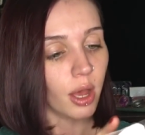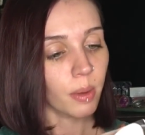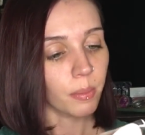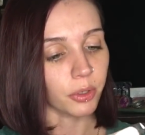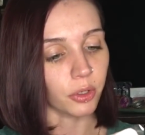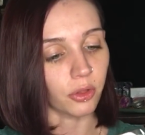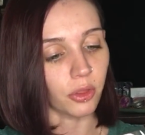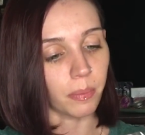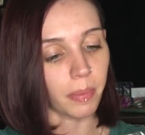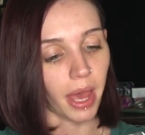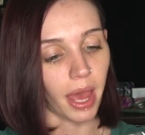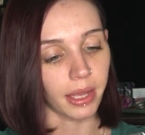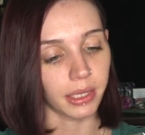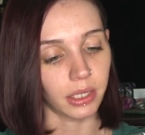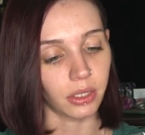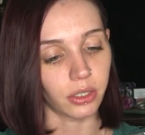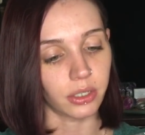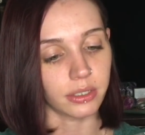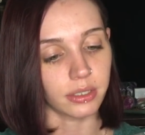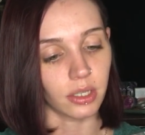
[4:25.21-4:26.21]
but on the back
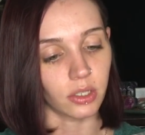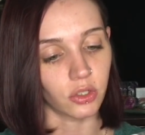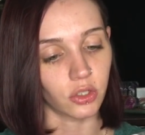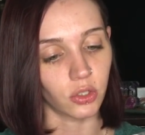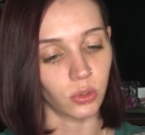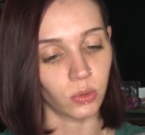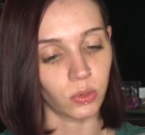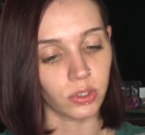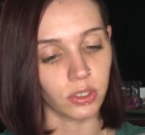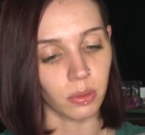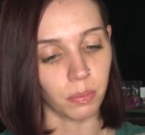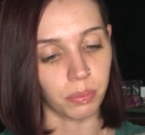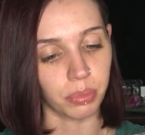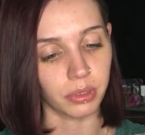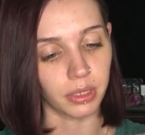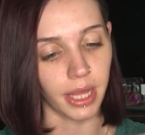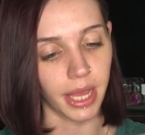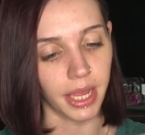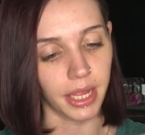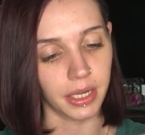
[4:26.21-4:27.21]
here it says used to
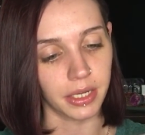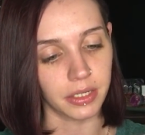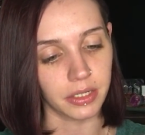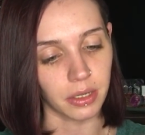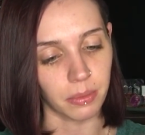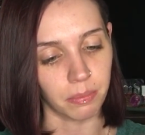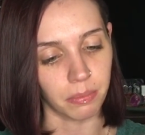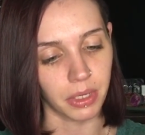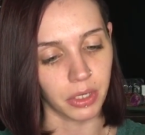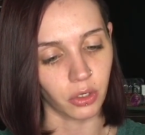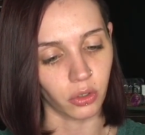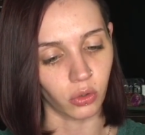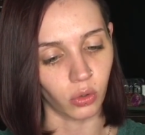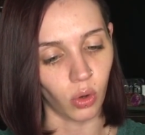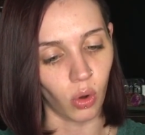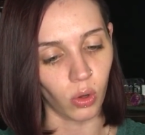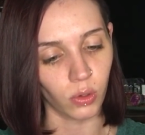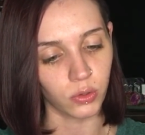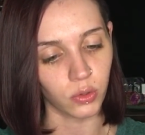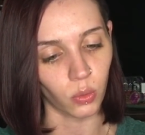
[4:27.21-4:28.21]
blend
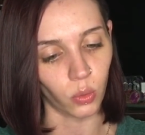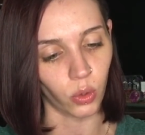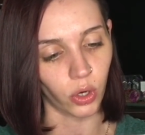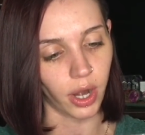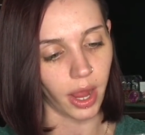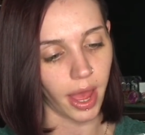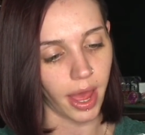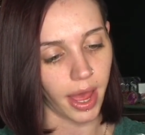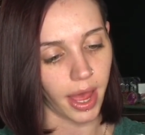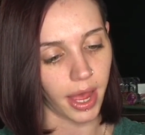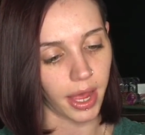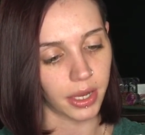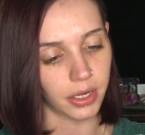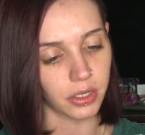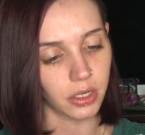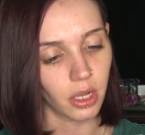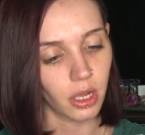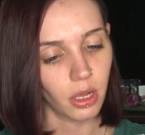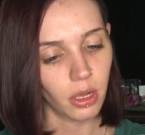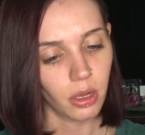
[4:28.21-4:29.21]
minerals or add